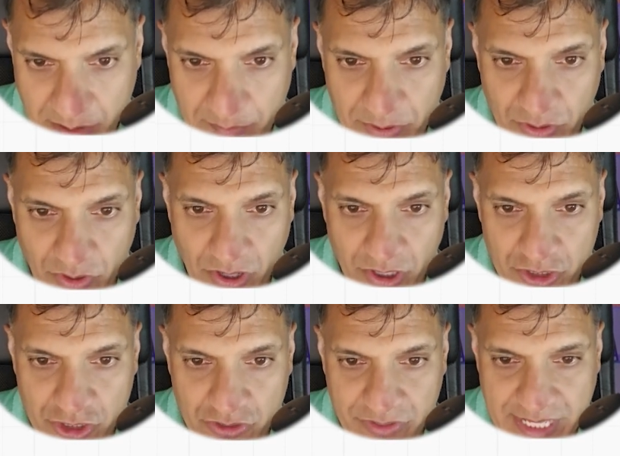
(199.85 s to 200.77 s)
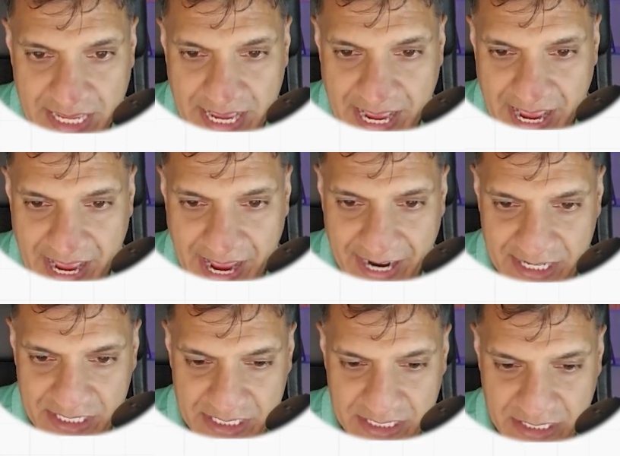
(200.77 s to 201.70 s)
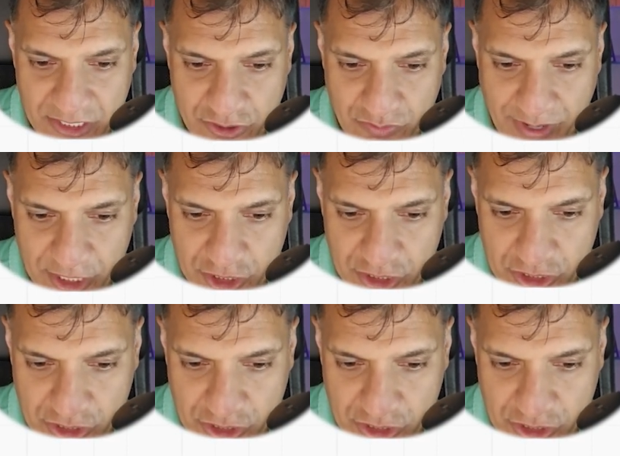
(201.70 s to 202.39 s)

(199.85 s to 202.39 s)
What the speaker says: belong to the X direction.